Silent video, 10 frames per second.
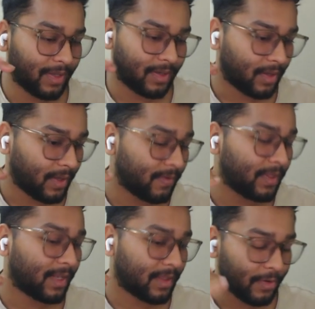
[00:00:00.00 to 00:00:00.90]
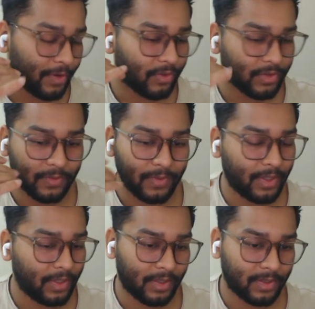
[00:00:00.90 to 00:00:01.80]
but even at 32
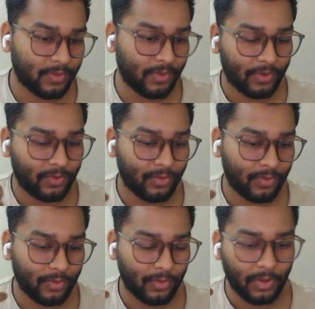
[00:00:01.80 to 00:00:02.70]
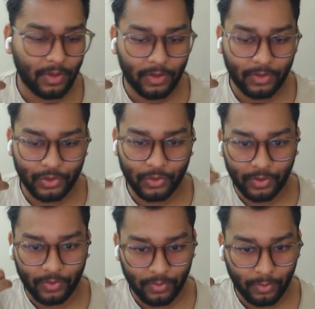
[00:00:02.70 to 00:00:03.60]
GB it is going to
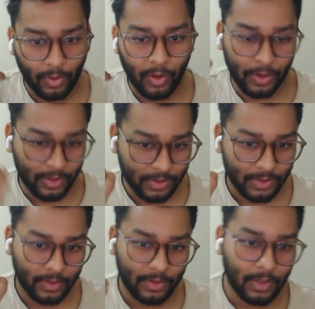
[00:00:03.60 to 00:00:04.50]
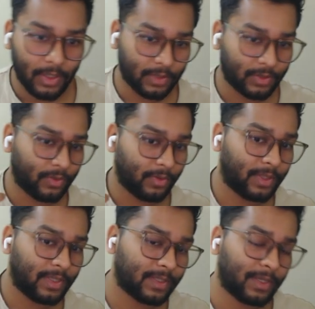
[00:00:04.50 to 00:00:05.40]
show you orange.
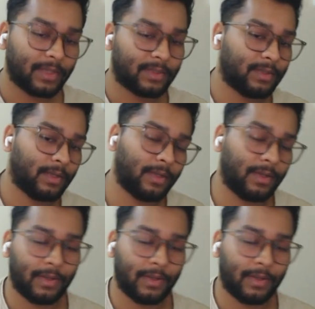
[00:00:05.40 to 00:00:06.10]
So in this case